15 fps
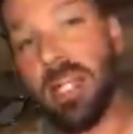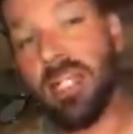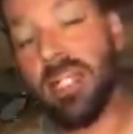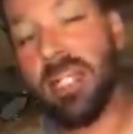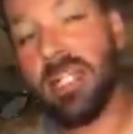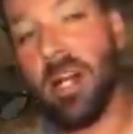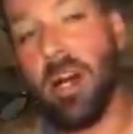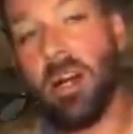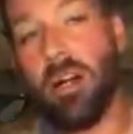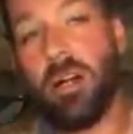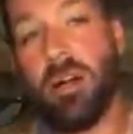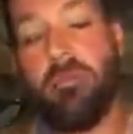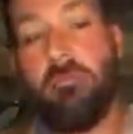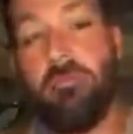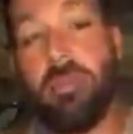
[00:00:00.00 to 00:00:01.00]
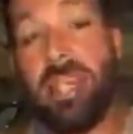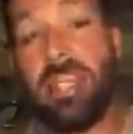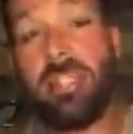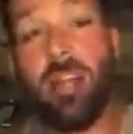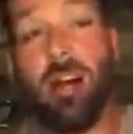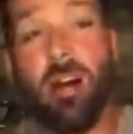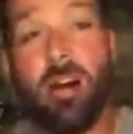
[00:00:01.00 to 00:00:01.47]
And these are Meat
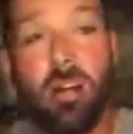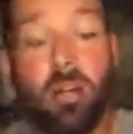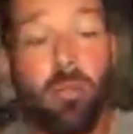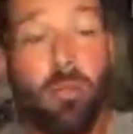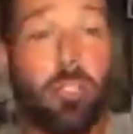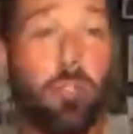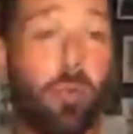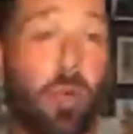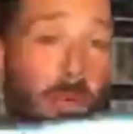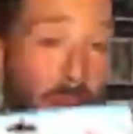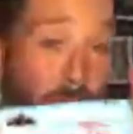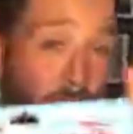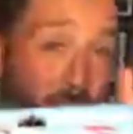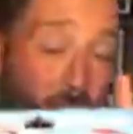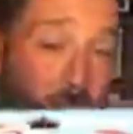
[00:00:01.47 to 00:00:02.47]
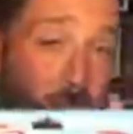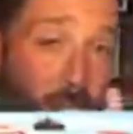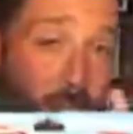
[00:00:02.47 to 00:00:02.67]
Dog, which is one of my favorite